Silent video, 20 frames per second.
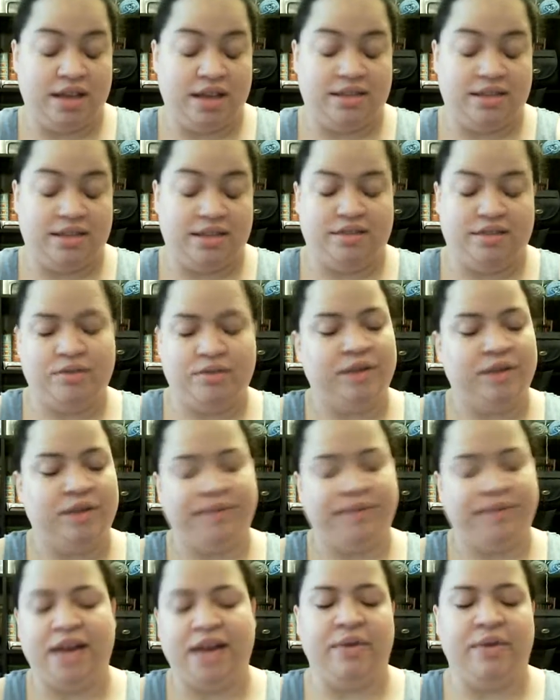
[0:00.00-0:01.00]
is,
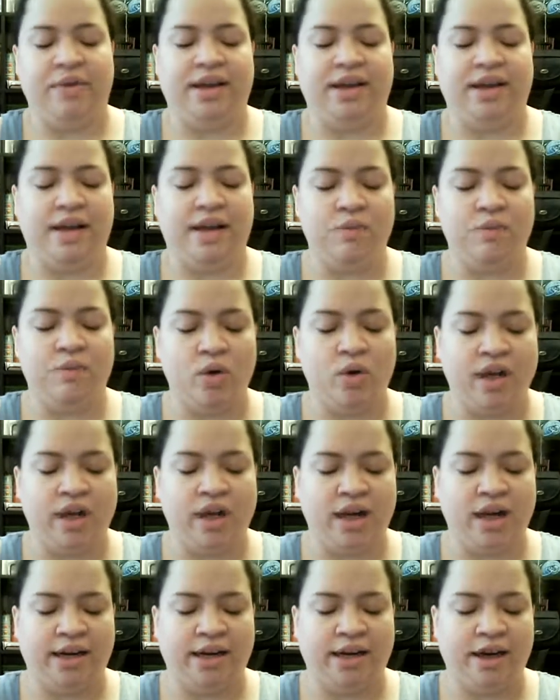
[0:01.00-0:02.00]
well, anyway, I'm
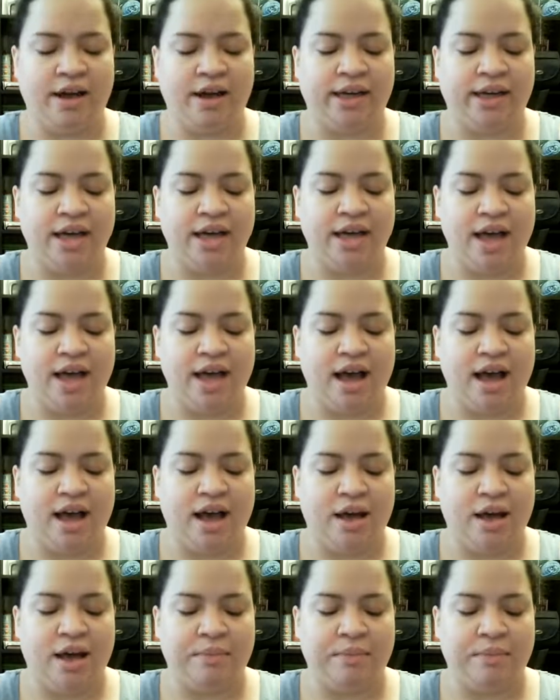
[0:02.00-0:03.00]
going on and
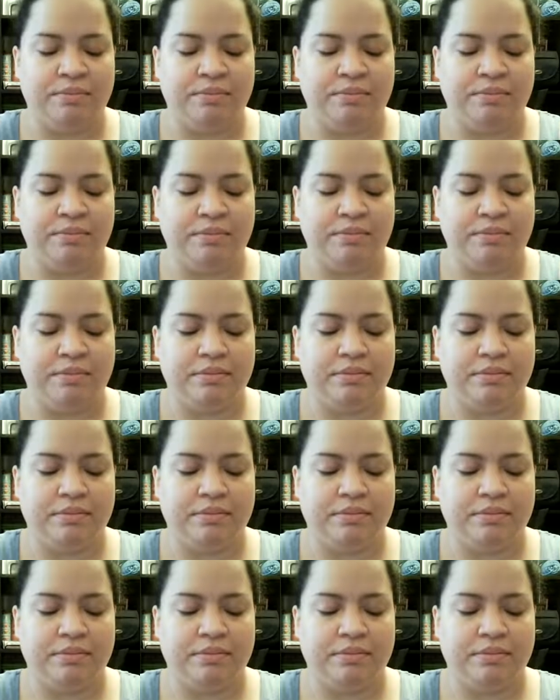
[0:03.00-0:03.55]
on.